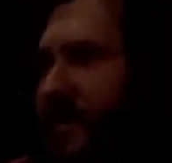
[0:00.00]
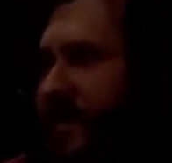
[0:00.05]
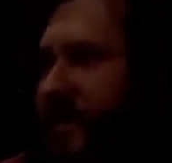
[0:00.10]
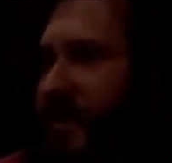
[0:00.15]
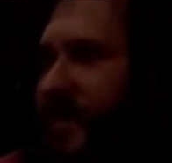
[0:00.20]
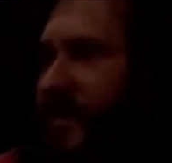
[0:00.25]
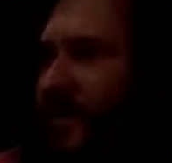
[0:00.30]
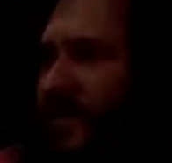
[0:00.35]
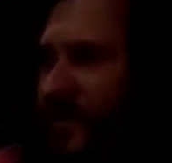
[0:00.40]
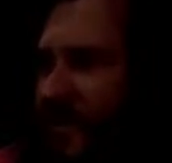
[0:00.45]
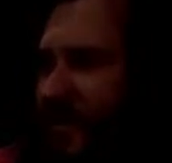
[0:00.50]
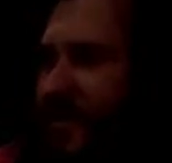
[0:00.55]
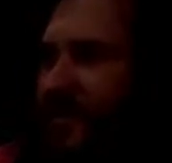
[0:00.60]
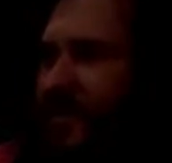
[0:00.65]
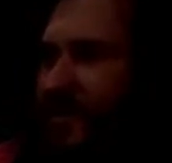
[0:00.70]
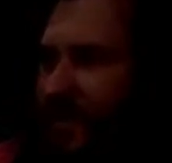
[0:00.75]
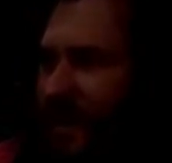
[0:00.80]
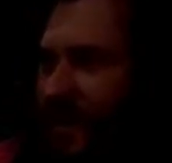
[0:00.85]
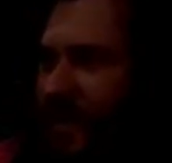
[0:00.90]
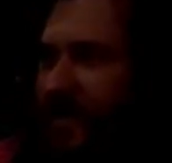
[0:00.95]
Yeah, that would be great.
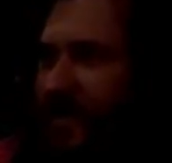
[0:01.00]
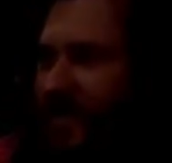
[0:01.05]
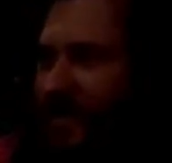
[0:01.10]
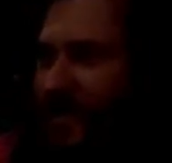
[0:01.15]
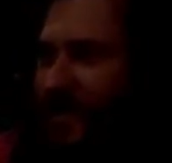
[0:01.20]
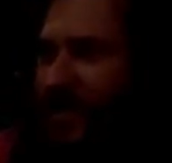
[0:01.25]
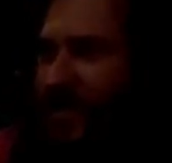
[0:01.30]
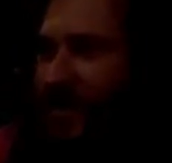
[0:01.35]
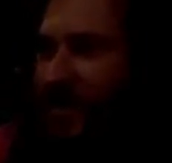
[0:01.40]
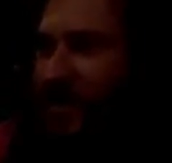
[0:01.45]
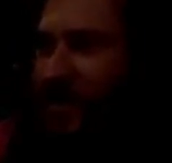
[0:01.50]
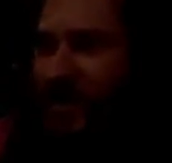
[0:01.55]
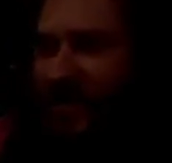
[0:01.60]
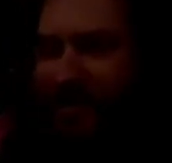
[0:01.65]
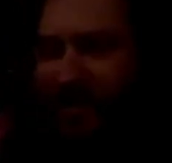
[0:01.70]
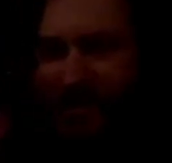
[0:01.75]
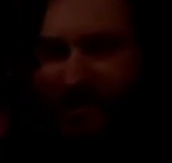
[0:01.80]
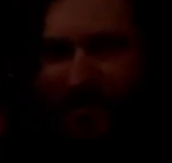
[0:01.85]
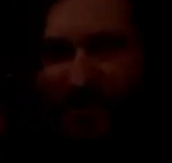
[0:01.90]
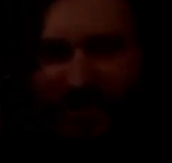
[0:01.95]
We can kind of team up for it.
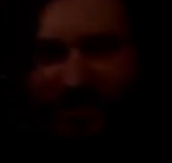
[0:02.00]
